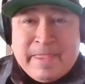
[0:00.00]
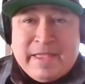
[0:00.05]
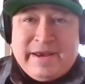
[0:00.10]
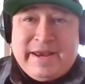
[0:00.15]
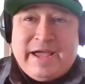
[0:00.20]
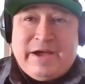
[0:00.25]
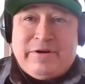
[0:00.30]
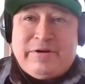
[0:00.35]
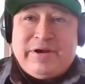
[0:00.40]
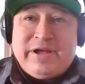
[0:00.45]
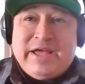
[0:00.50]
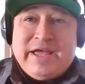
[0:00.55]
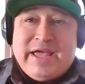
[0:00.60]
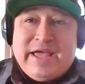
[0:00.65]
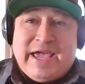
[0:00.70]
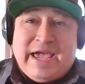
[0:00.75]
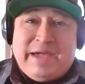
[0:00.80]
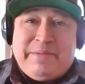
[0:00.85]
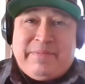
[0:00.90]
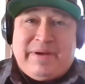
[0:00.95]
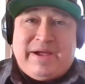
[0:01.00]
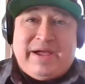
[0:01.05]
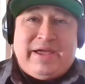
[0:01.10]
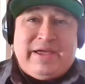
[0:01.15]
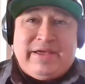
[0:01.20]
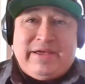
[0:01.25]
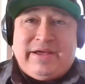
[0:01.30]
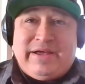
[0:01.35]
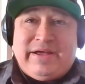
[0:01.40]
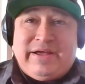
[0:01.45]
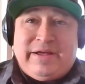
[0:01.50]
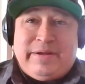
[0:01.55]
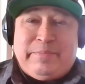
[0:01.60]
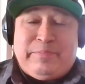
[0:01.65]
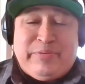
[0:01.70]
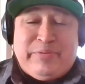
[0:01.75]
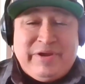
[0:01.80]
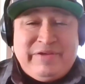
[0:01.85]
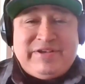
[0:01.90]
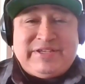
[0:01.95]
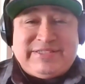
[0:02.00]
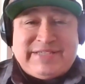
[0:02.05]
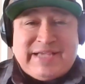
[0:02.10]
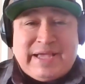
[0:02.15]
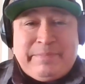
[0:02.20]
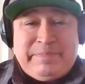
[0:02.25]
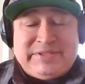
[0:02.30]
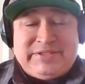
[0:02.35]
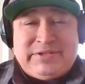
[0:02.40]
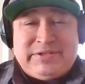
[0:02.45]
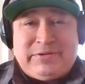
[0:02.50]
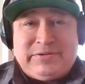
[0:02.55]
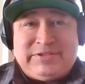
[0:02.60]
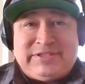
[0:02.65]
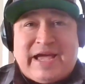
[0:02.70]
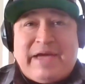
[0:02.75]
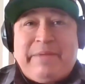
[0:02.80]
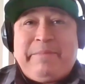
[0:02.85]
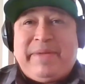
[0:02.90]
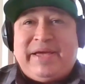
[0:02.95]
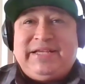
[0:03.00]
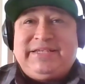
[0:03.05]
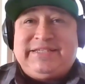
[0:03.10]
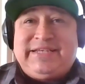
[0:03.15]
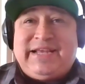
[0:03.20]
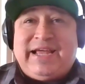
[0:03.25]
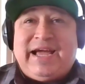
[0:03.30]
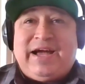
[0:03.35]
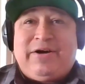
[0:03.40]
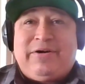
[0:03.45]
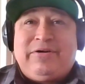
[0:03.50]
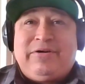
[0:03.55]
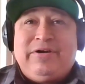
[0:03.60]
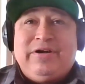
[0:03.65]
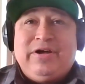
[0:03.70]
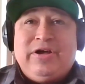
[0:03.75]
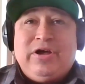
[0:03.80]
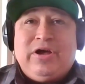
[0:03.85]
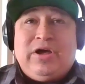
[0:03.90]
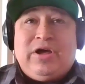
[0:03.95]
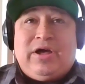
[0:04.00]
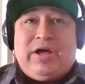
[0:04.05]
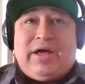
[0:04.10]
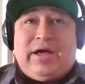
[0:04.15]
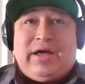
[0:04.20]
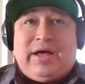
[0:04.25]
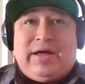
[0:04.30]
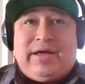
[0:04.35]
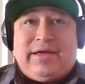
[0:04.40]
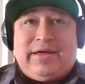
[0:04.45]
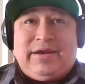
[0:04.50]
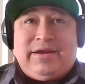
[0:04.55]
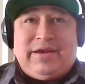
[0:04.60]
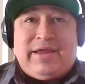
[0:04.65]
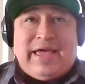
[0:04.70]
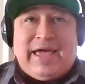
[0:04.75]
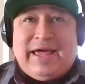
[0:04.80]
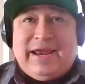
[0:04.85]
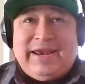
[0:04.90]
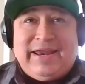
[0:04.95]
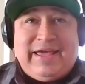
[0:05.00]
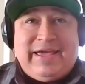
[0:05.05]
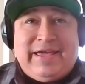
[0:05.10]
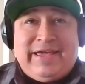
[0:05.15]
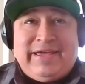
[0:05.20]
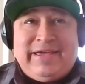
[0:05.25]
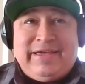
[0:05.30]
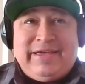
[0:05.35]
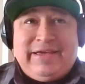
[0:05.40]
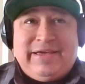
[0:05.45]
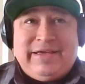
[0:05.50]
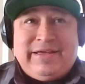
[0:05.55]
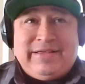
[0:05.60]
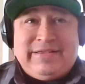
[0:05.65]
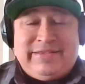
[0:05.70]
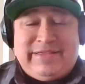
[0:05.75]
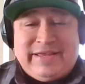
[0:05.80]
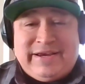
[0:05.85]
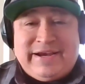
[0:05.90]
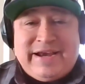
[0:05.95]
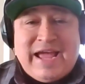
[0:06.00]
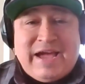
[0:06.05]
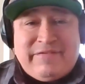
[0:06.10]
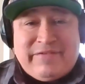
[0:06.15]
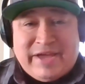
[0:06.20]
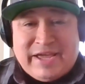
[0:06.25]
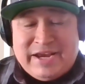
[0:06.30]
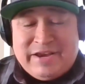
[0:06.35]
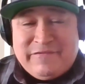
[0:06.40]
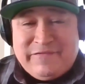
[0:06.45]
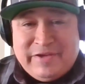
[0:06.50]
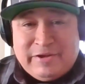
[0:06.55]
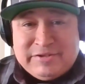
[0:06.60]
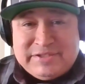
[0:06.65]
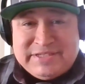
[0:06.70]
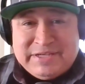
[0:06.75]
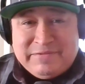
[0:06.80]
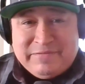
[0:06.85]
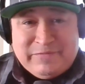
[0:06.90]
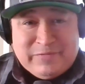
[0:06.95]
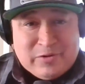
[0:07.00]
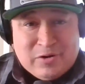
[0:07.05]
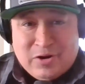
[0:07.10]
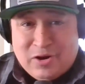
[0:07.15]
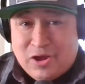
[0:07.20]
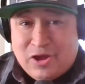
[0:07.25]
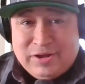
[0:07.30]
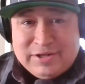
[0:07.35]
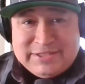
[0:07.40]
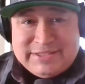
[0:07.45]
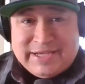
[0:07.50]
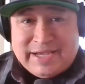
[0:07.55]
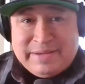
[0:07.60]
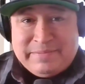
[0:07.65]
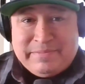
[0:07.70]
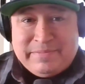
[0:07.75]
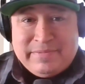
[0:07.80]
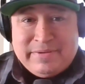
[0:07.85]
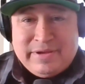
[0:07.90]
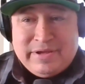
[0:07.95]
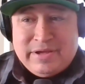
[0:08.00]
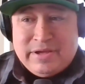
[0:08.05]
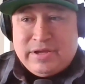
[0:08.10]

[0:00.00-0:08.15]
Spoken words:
Now, in my previous episodes, I mentioned how LA didn't have an NFL team for a long time.